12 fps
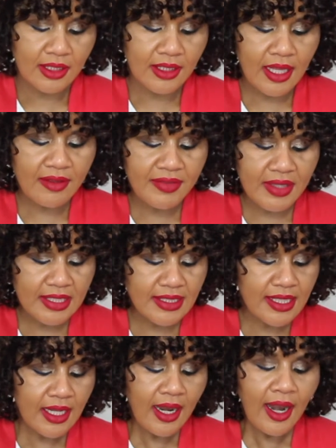love
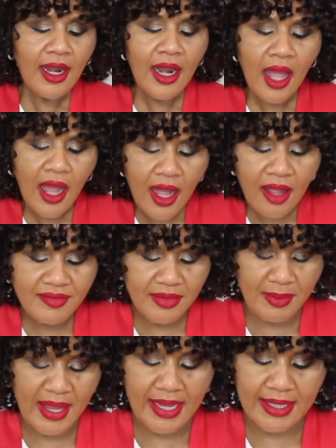these, love
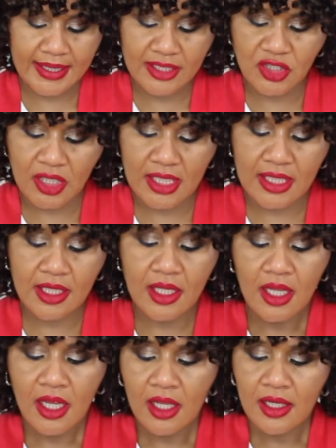the packaging,
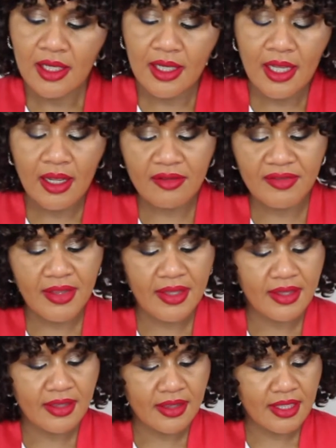love
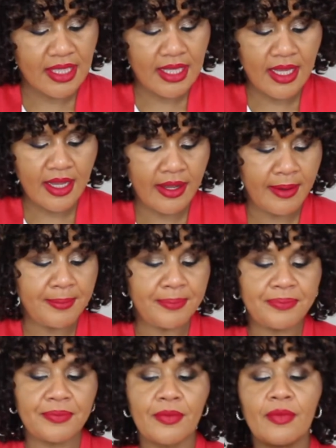the um,